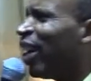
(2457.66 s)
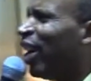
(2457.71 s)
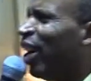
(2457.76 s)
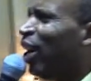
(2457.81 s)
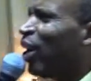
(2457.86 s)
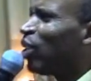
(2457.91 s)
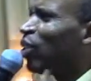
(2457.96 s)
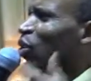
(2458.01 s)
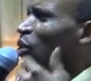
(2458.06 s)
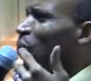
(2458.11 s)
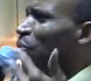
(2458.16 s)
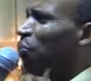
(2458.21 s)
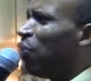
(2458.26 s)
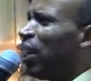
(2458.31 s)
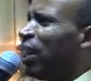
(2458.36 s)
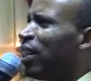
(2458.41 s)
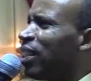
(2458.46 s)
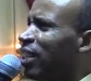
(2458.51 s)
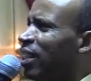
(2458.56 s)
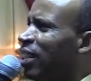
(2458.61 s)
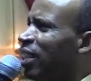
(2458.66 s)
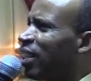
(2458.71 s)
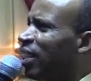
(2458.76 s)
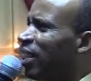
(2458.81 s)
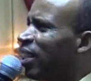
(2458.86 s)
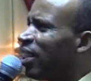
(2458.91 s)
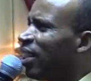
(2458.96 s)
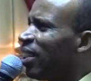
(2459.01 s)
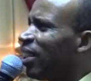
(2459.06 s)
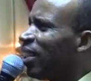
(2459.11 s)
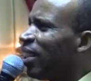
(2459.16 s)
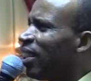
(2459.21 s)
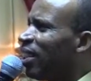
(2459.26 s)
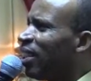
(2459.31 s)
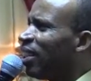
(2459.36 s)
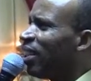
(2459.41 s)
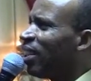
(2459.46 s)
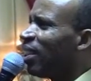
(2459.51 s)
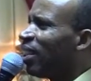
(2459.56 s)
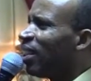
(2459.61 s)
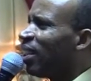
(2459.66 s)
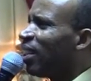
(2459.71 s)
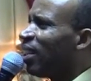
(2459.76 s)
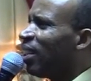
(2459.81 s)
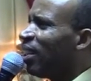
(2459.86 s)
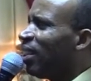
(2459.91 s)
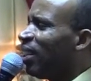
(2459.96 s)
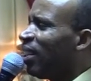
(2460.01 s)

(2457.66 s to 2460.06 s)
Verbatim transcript: ah, to faith. faith.